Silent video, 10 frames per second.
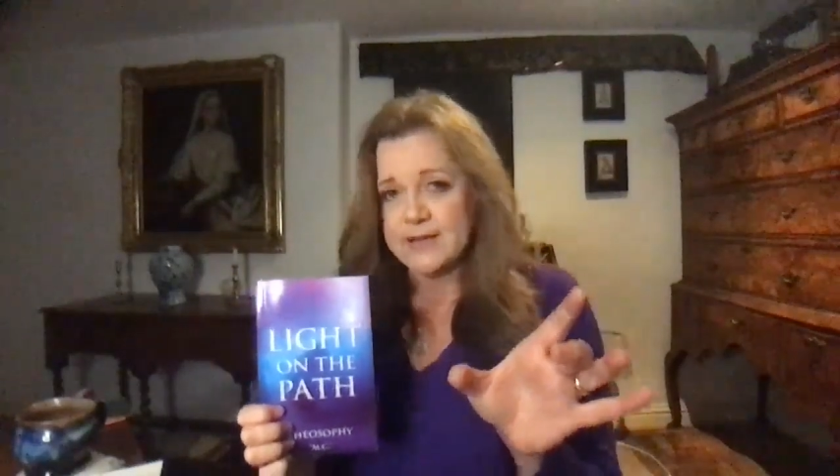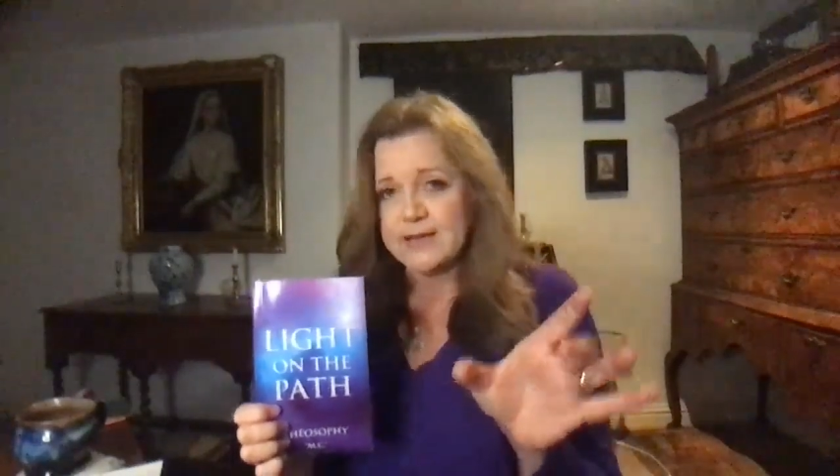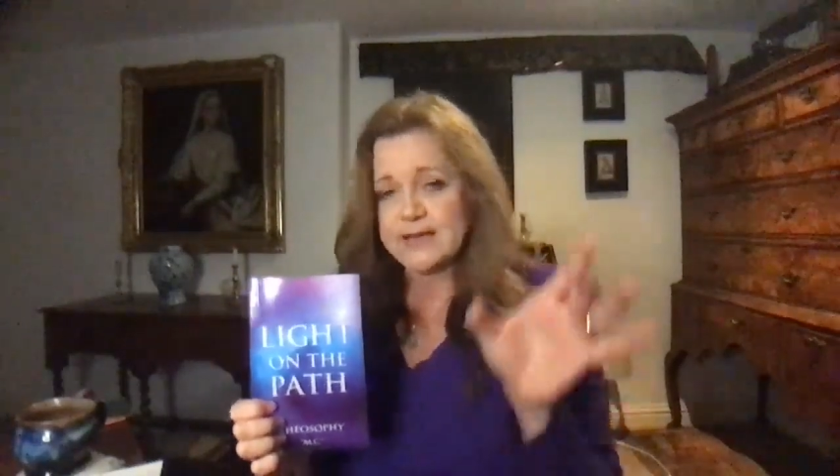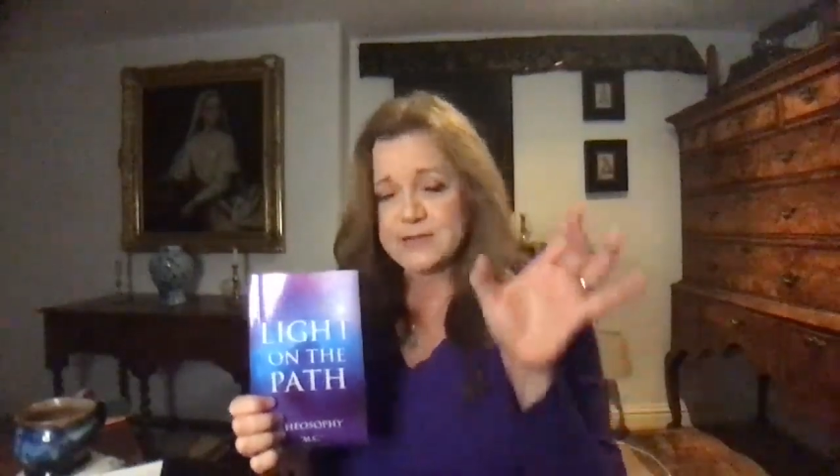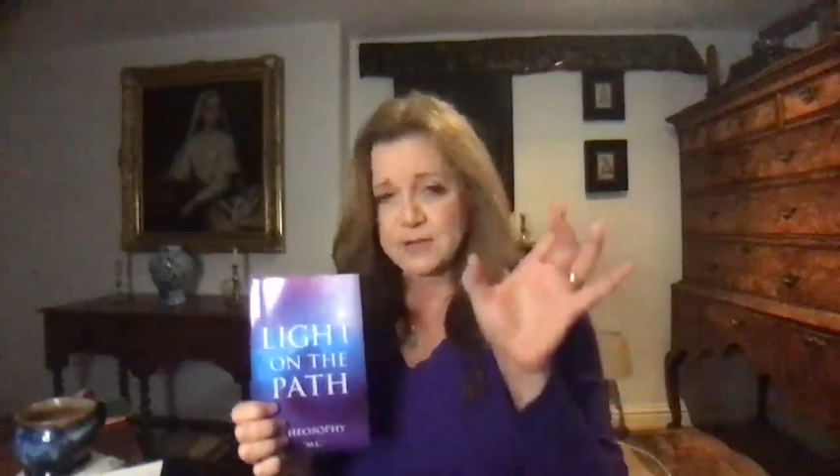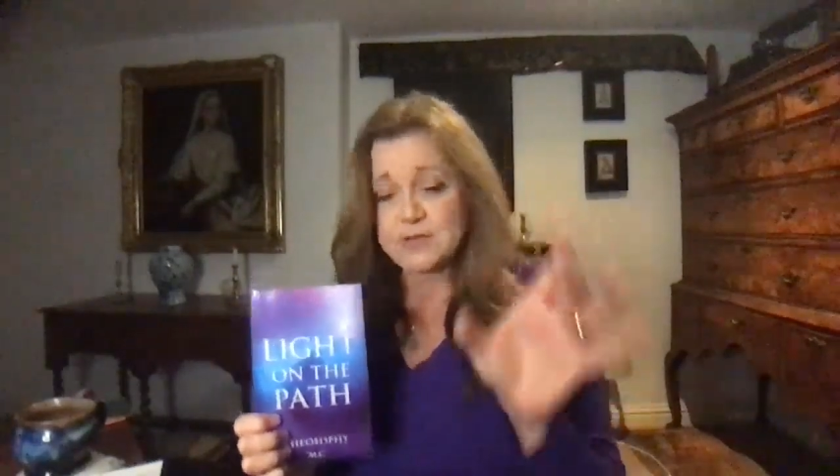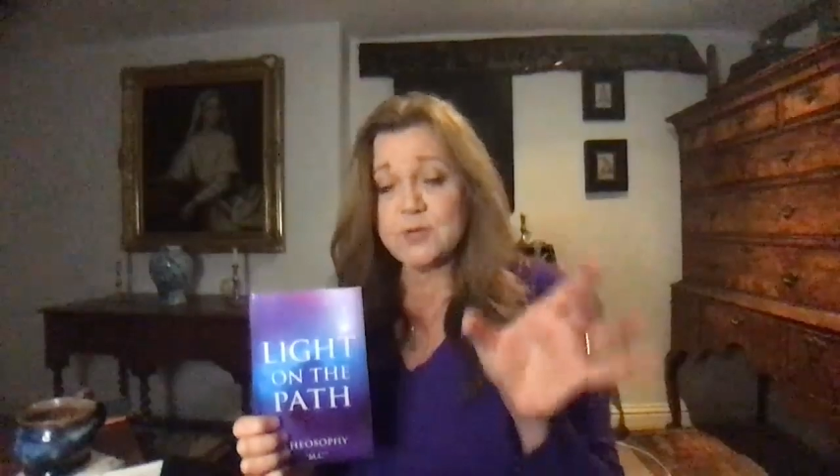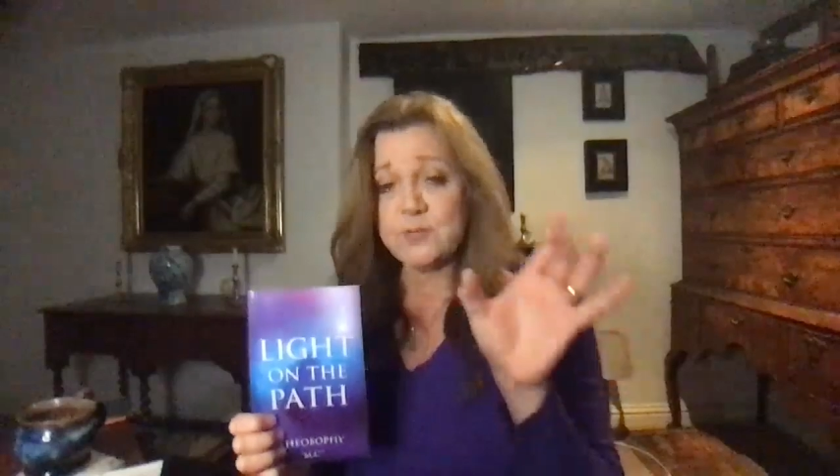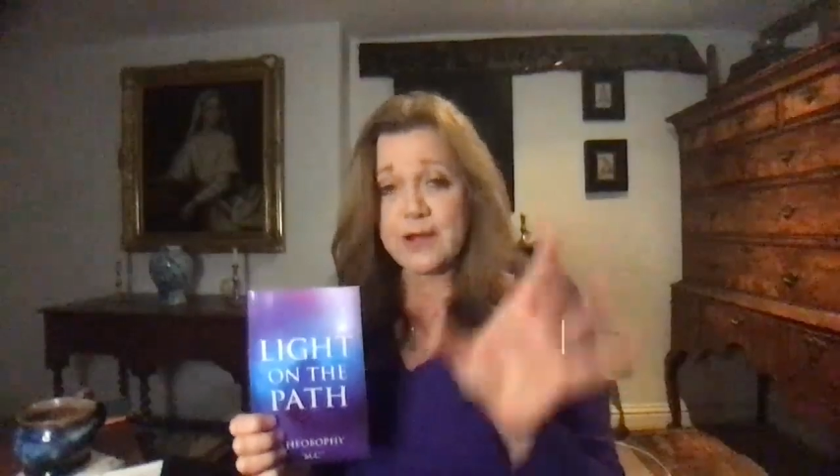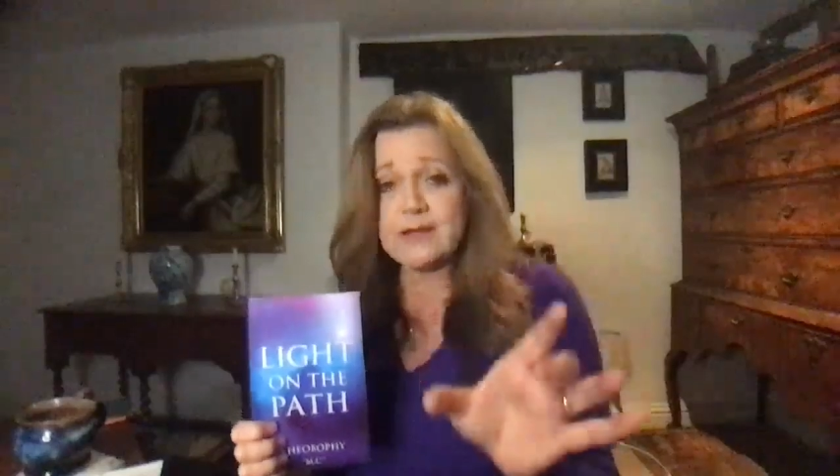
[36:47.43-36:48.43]
It is also
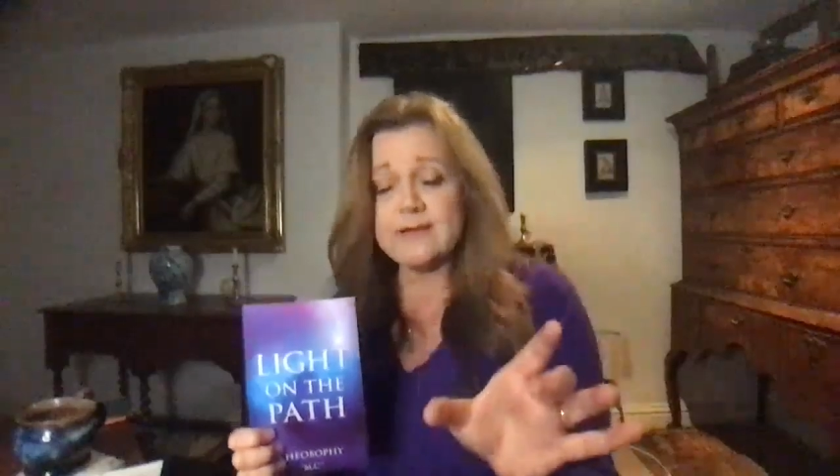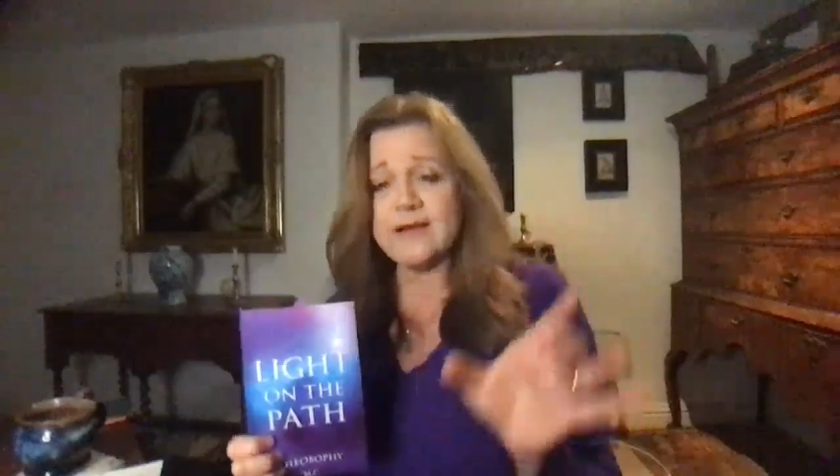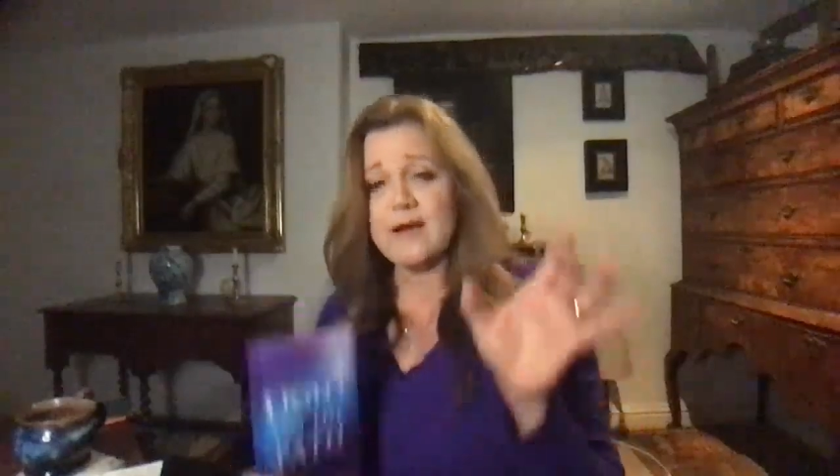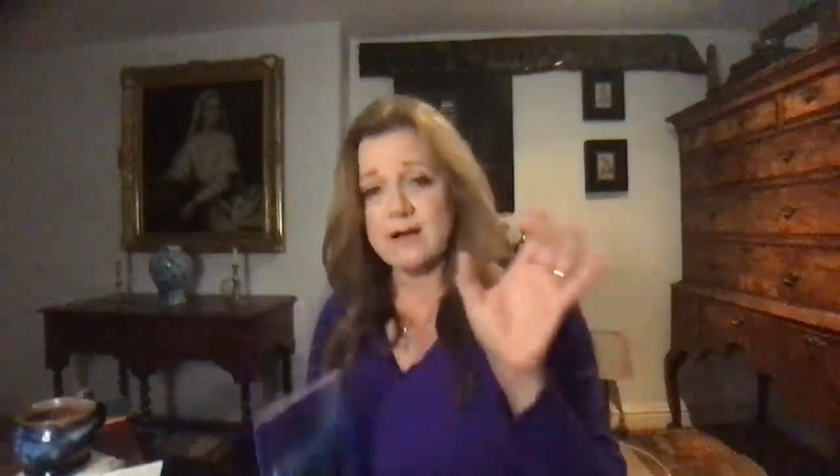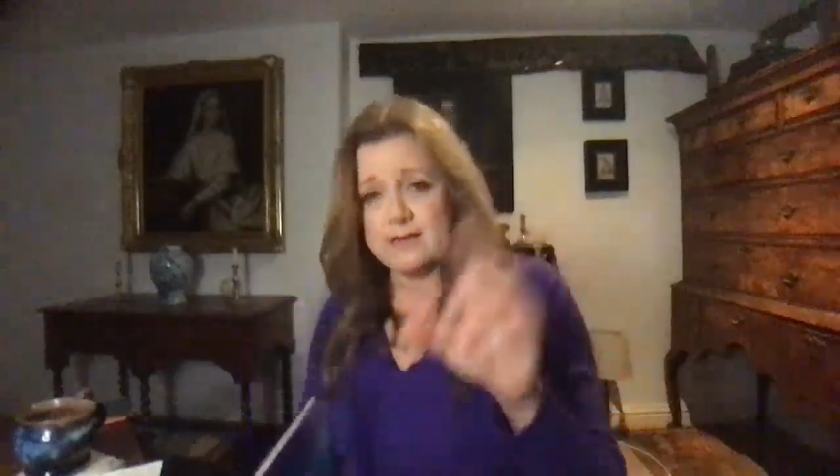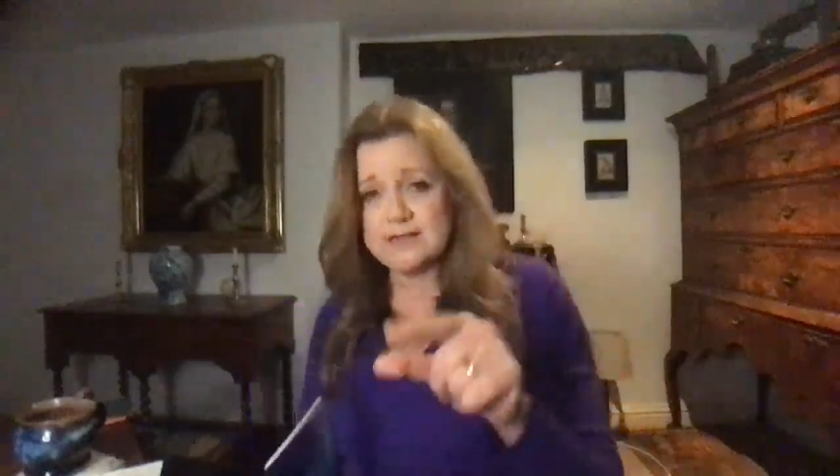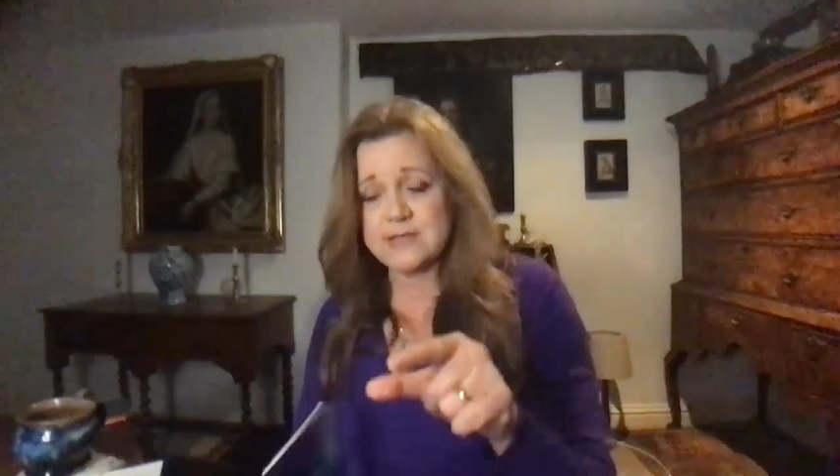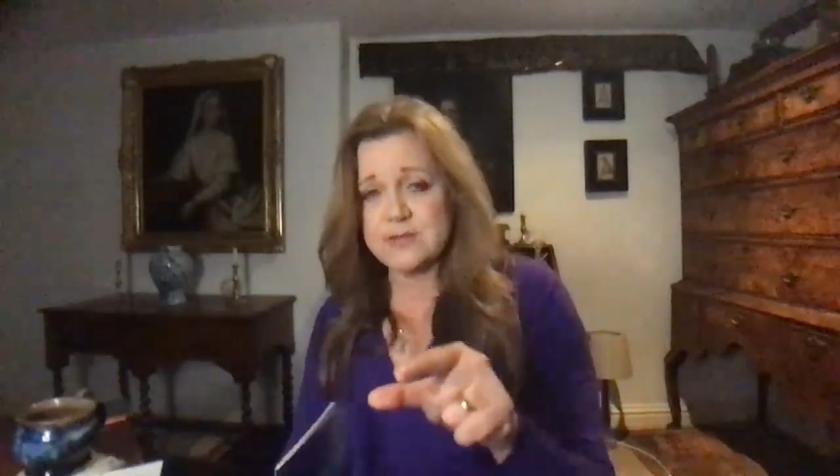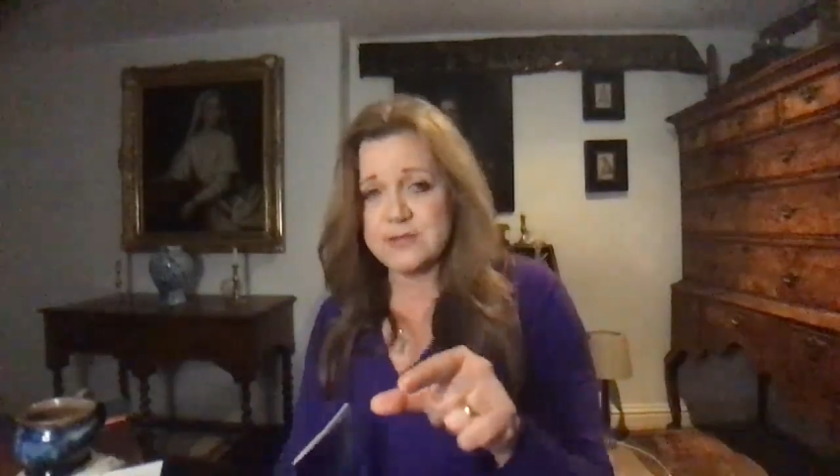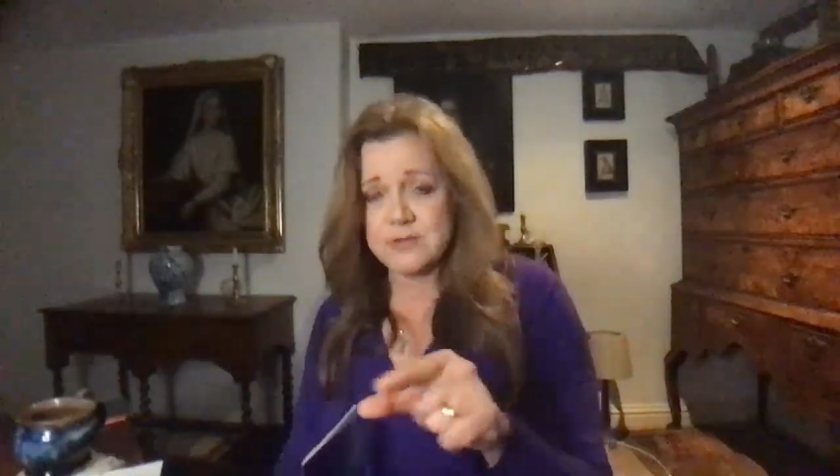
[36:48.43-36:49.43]
read on this
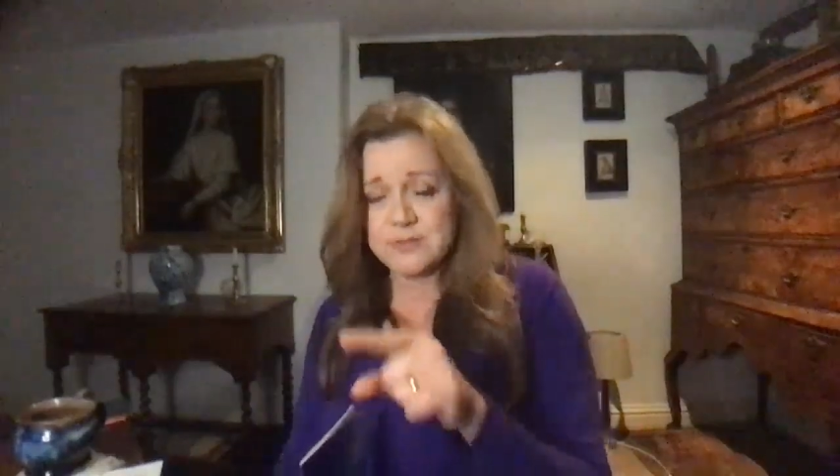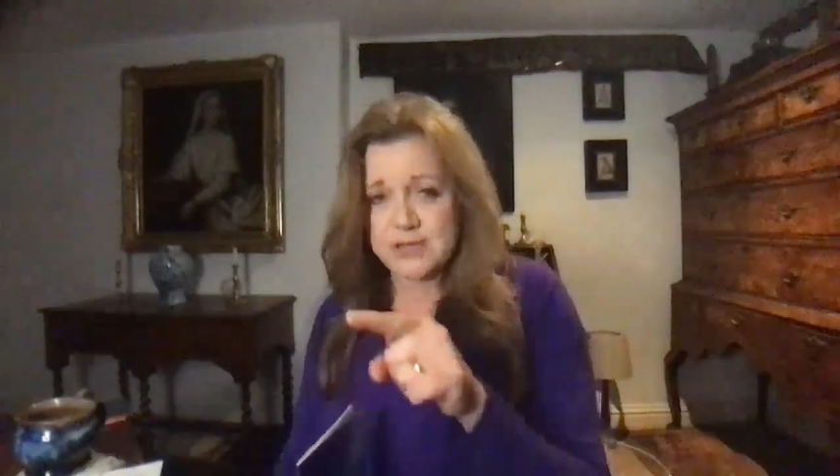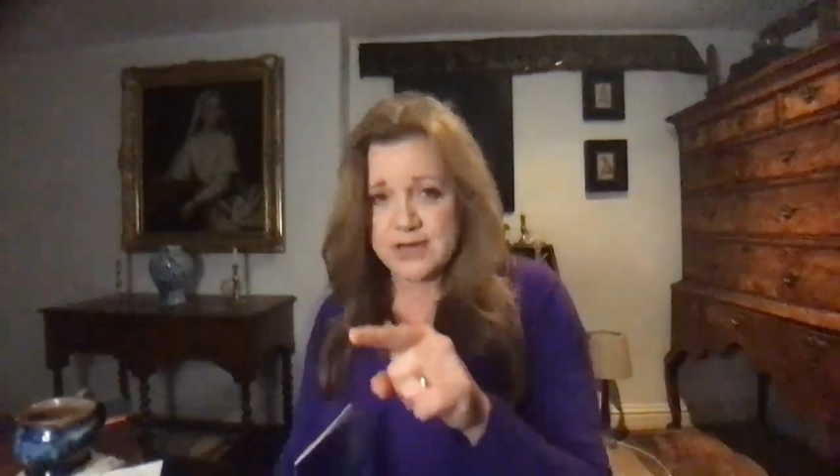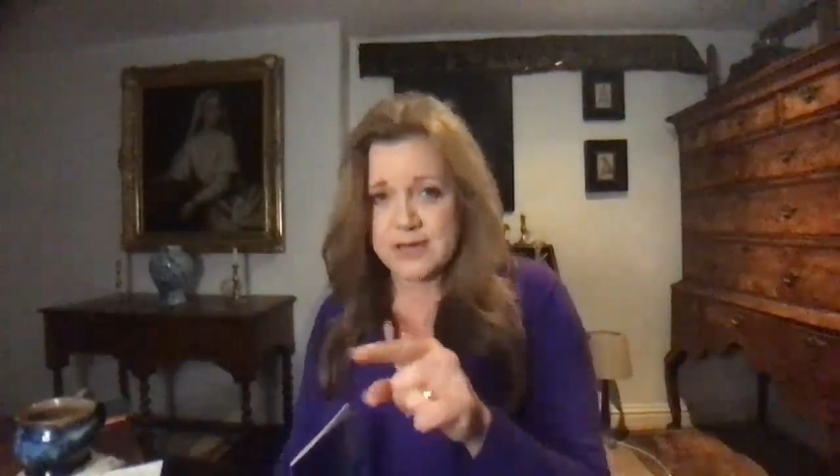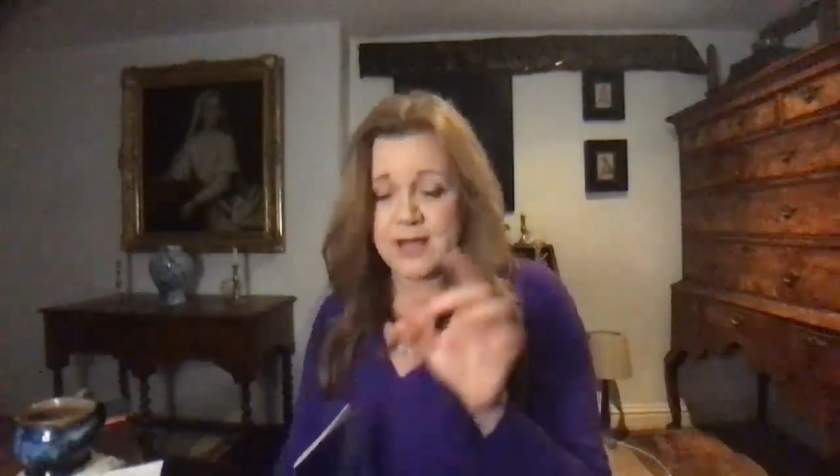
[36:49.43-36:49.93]
YouTube channel.